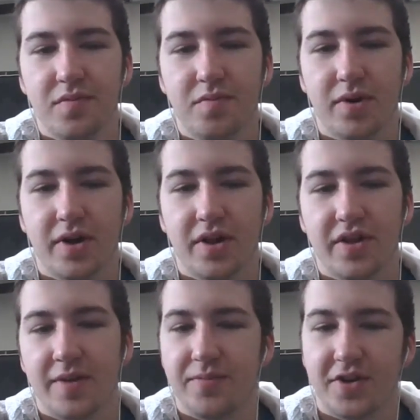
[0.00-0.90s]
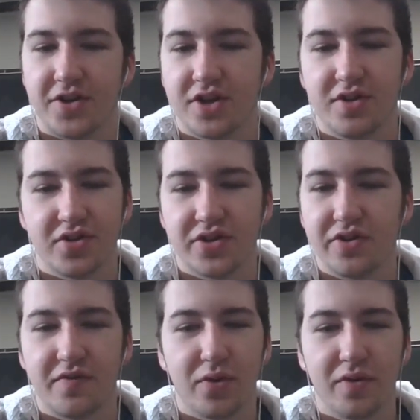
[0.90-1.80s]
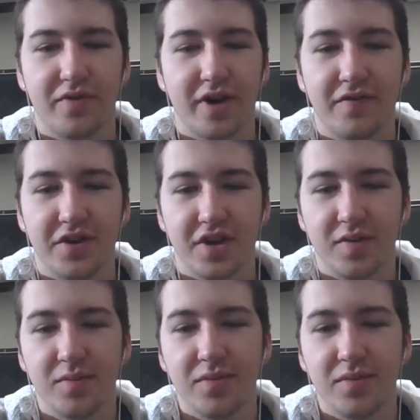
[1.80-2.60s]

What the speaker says: but that being said, they're still a 4-5 team,